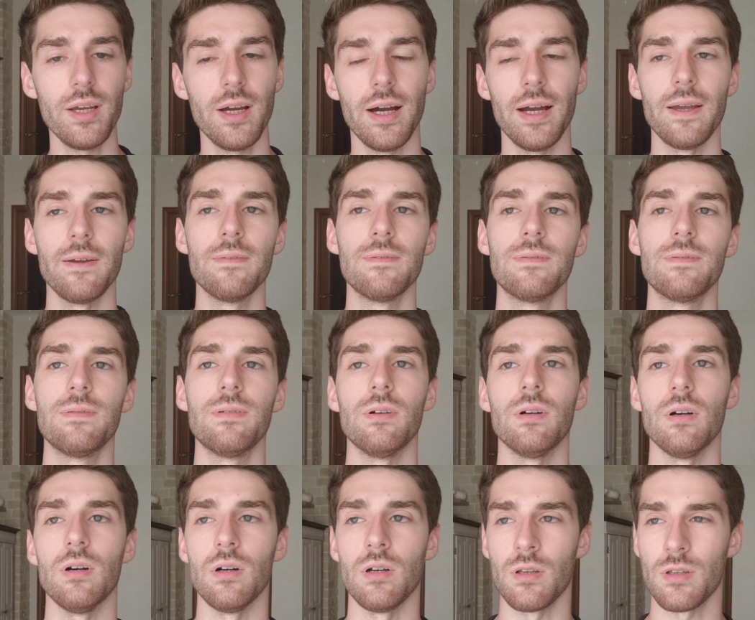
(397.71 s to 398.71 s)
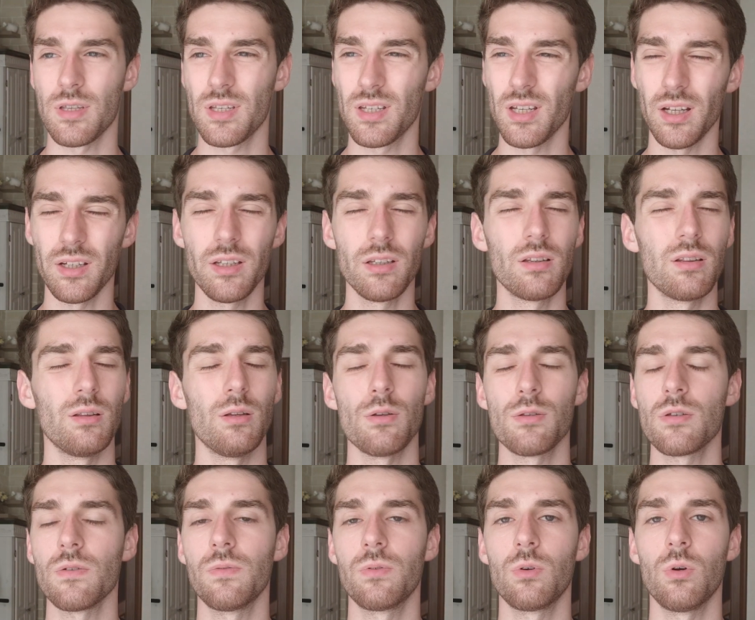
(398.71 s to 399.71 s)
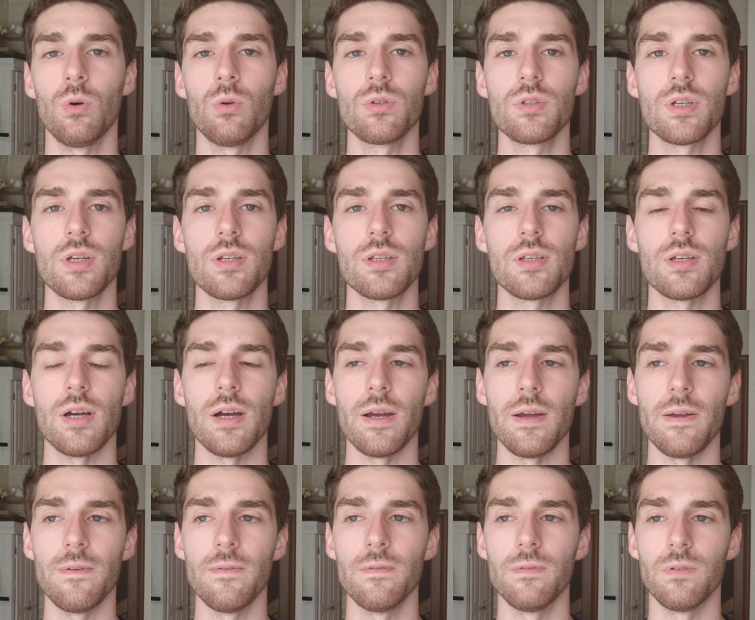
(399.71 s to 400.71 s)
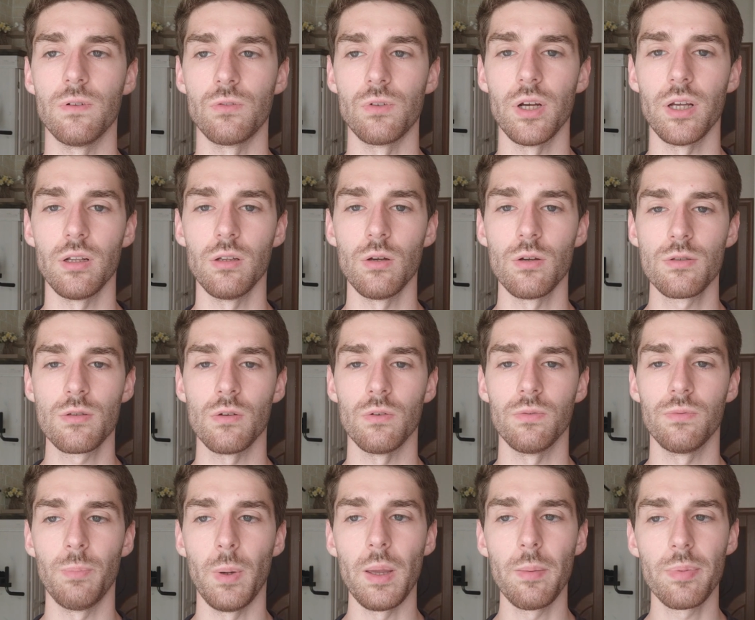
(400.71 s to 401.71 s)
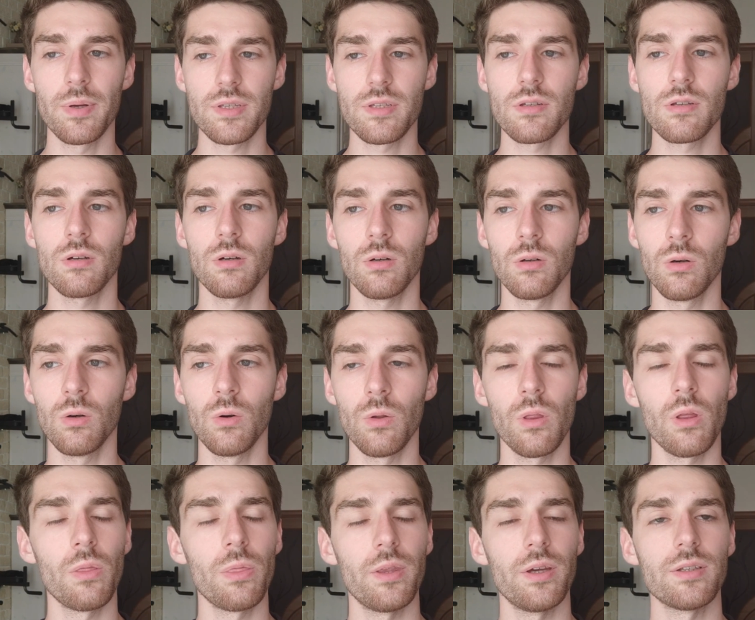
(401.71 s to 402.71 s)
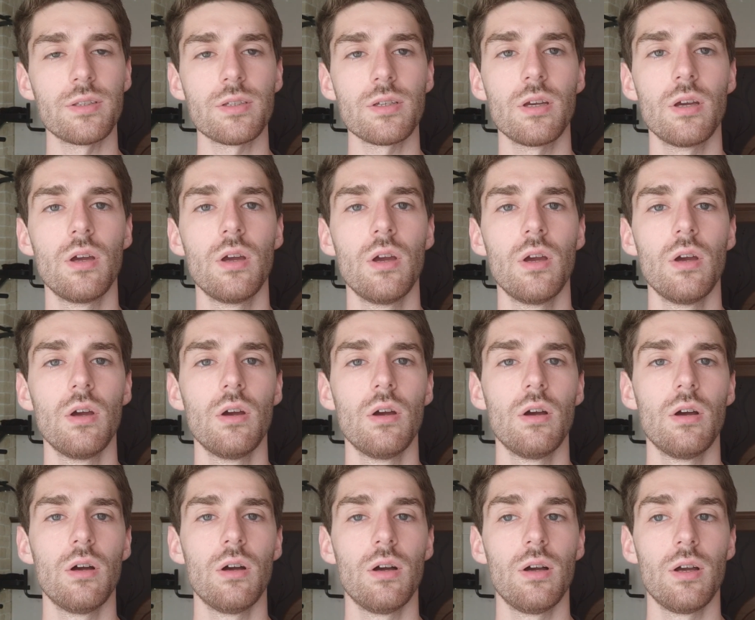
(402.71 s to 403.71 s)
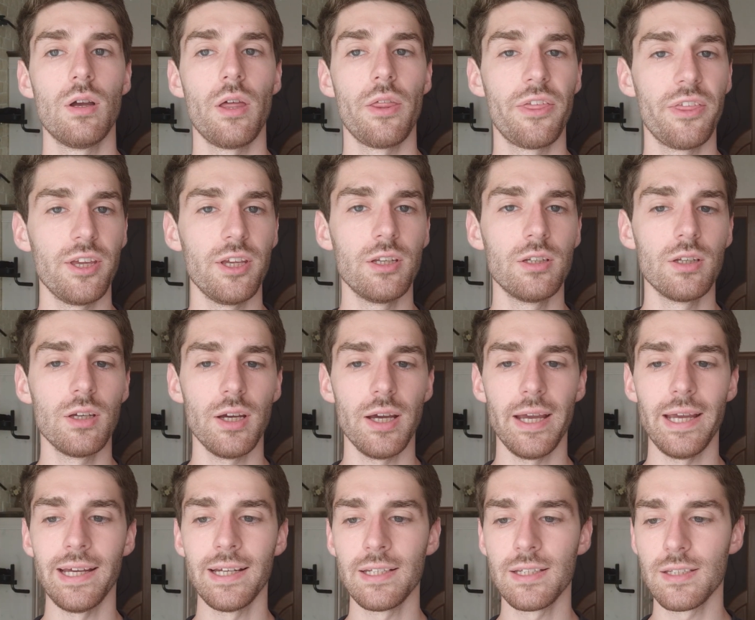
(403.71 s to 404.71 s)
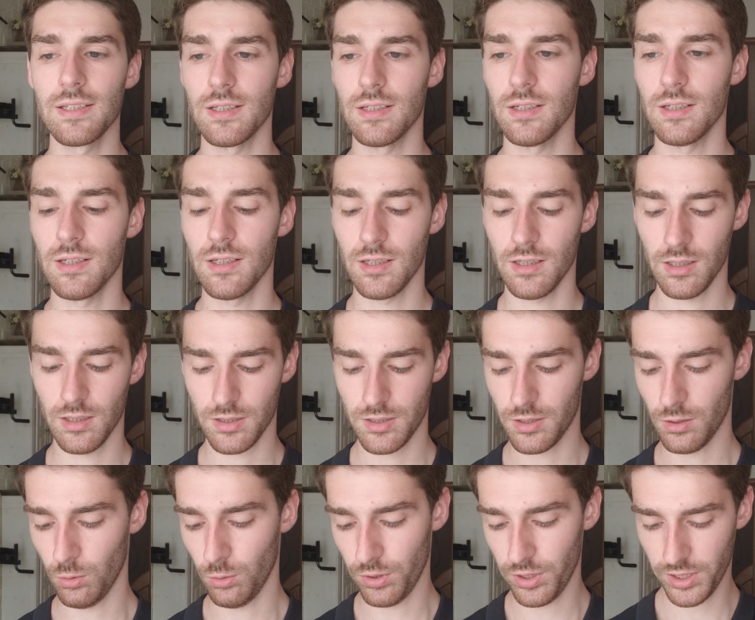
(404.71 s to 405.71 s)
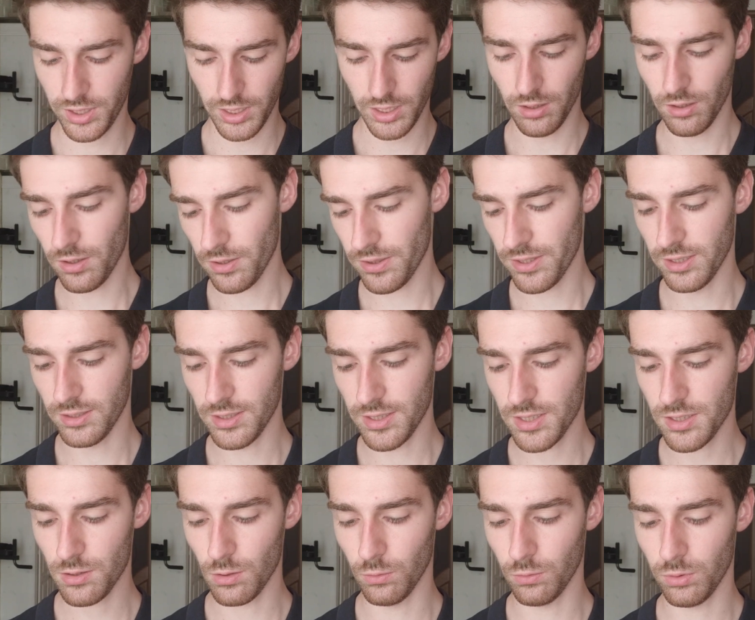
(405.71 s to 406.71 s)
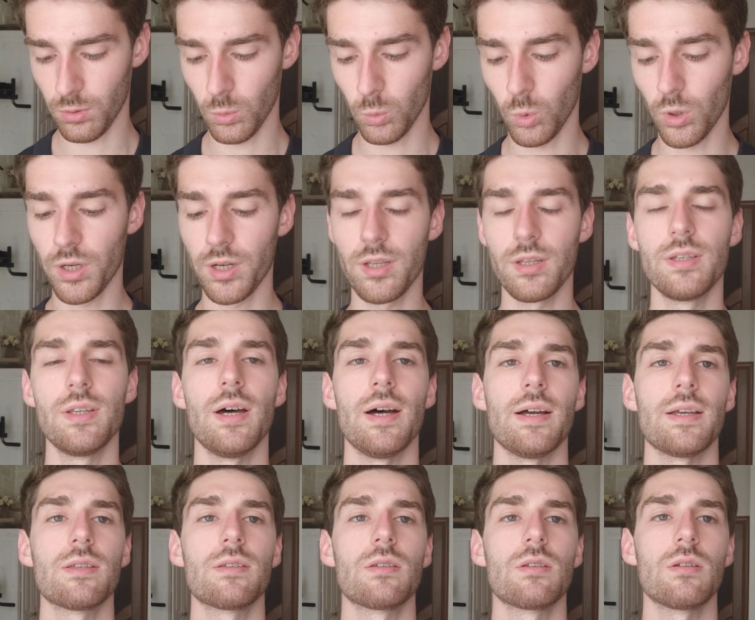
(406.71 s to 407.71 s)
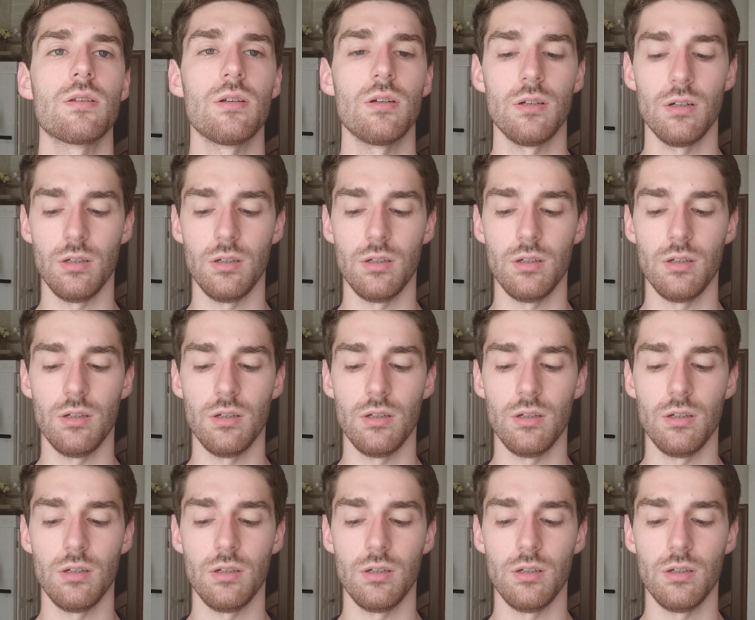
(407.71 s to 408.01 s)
I've studied lots of content, I've read lots of papers on that thing, and so here's the list of what it does